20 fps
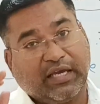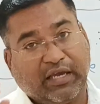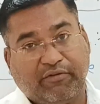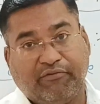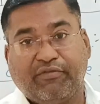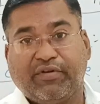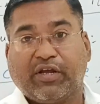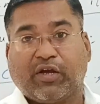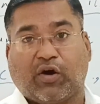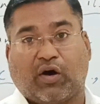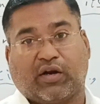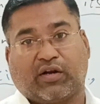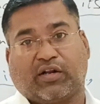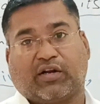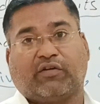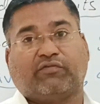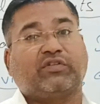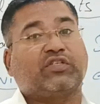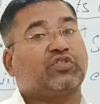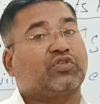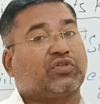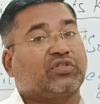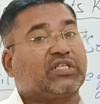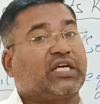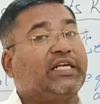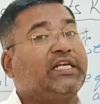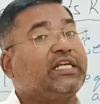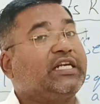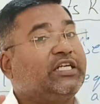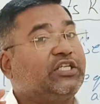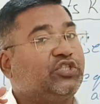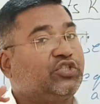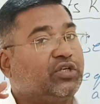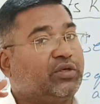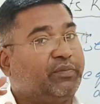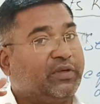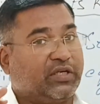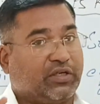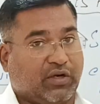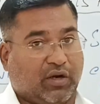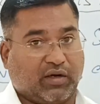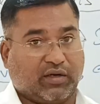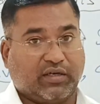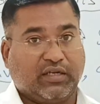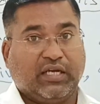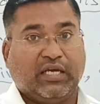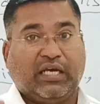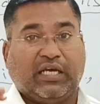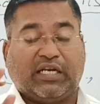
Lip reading: every corner of the society. It should be taught.